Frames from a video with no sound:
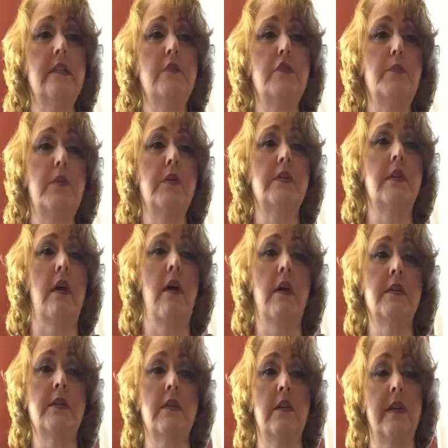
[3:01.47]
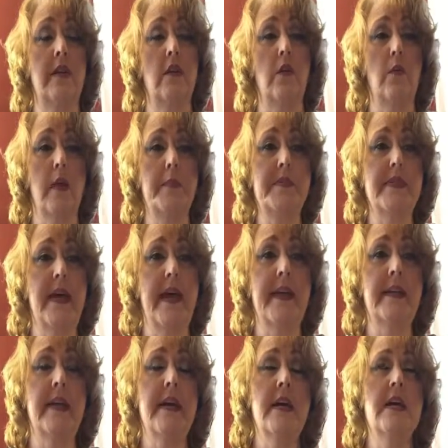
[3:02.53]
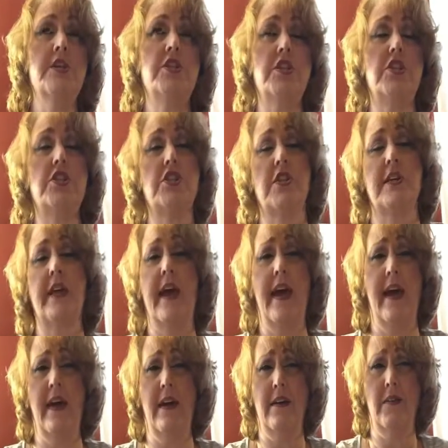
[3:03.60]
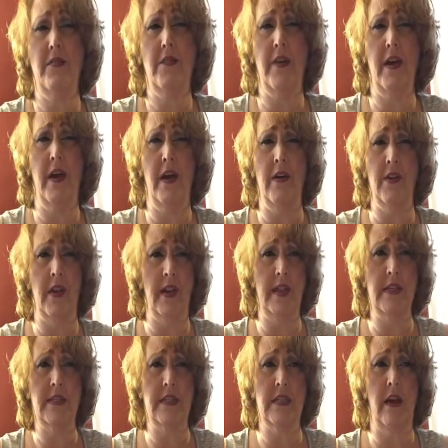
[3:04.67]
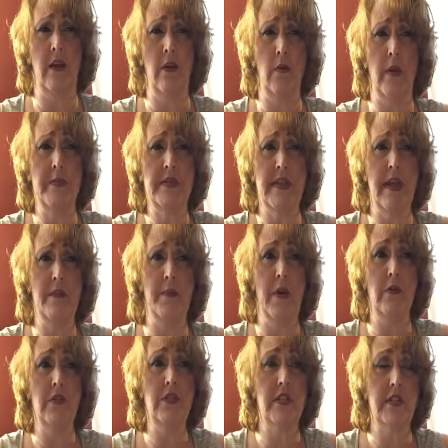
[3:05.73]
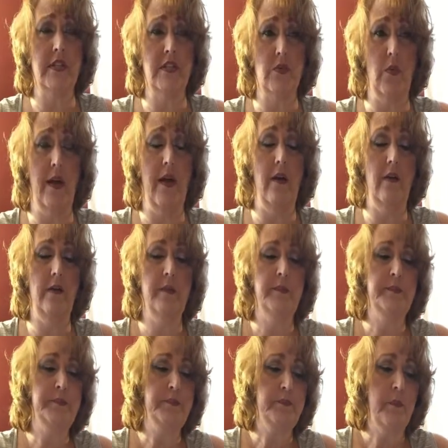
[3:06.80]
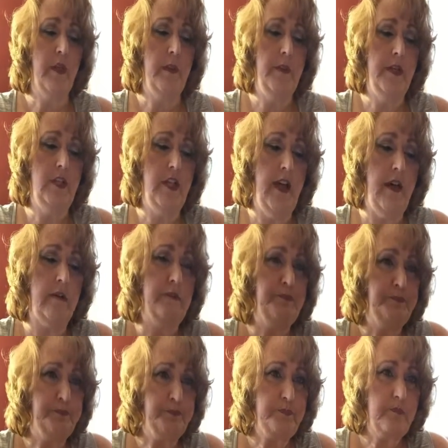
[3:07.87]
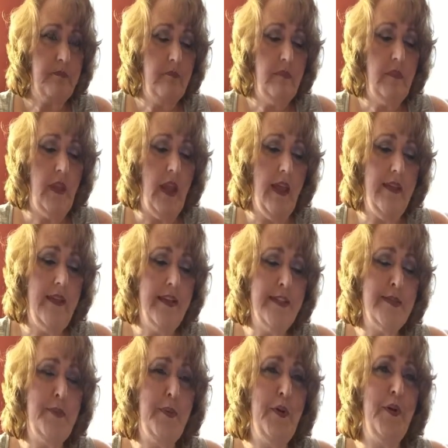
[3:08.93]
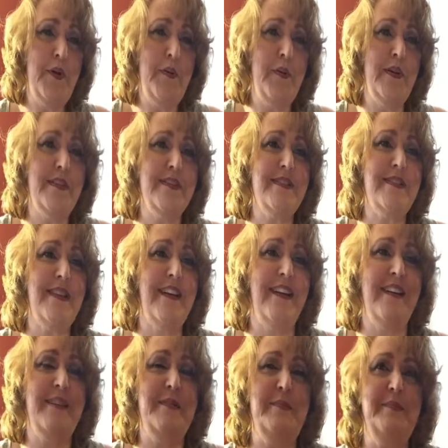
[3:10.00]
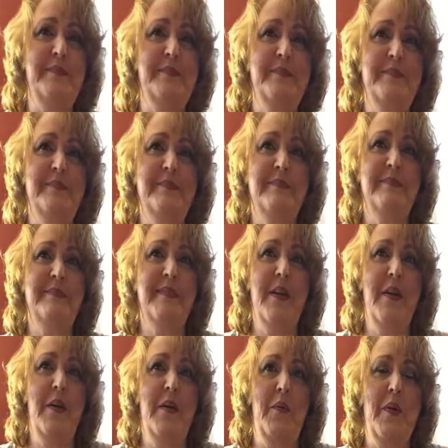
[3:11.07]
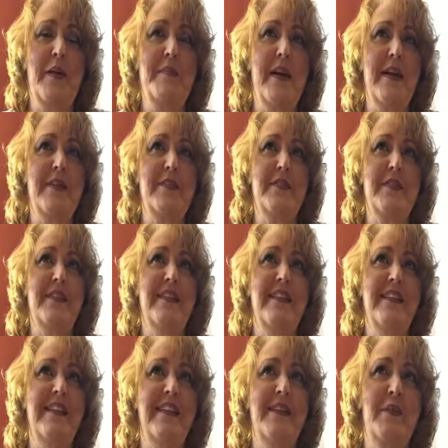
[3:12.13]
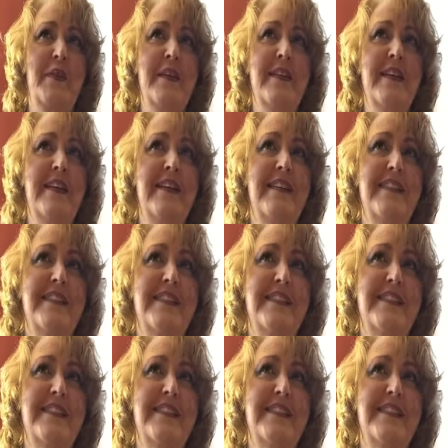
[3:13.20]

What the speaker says: to those books. I'll also link her website. She should have the links on her website posted as well. But yeah, this book was one of the